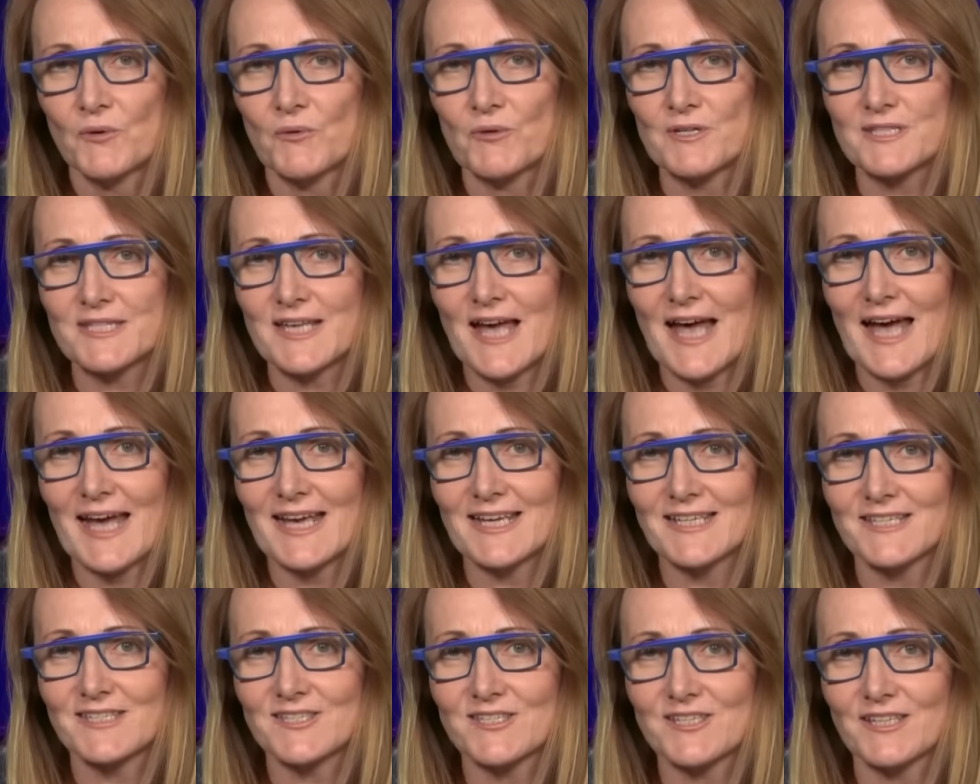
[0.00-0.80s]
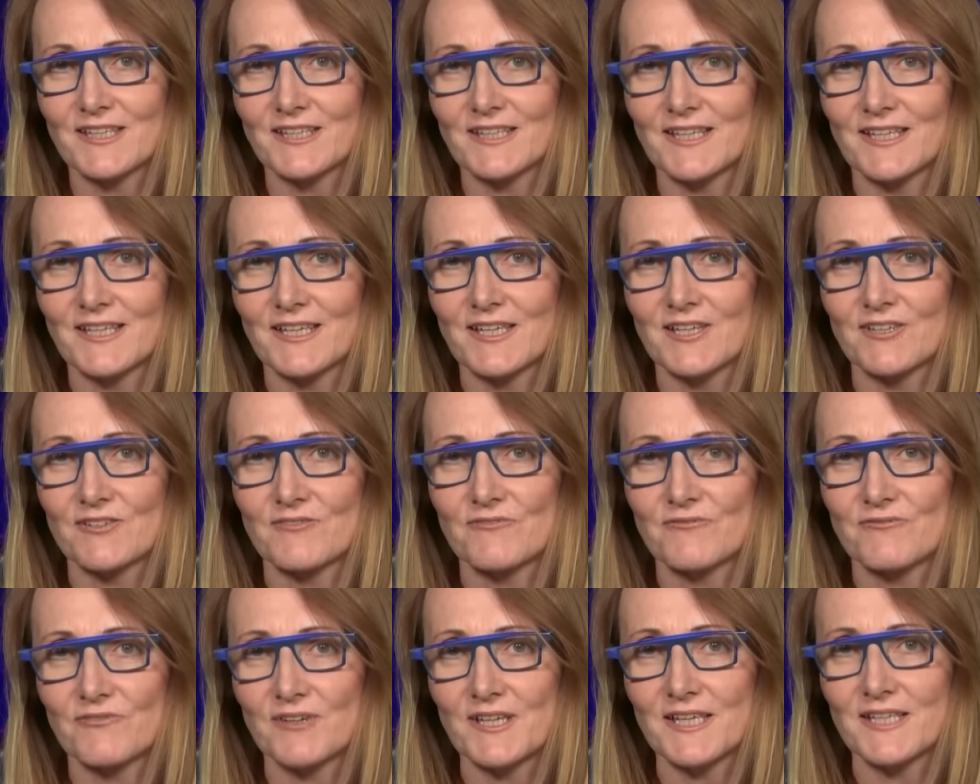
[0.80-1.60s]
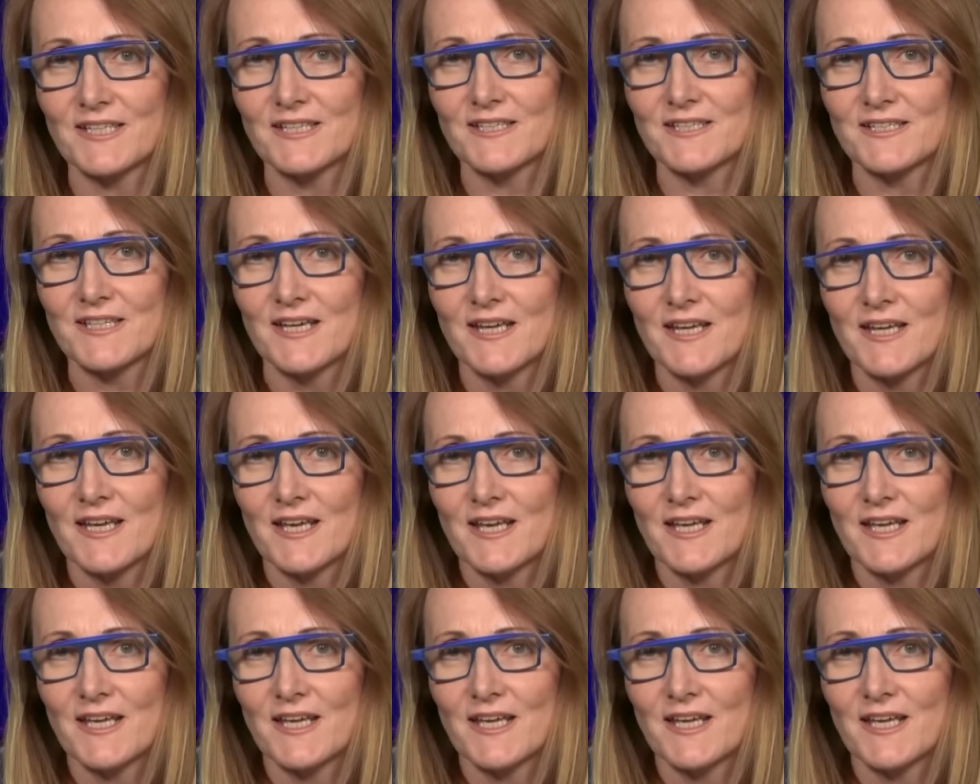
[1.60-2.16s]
was hastily convened.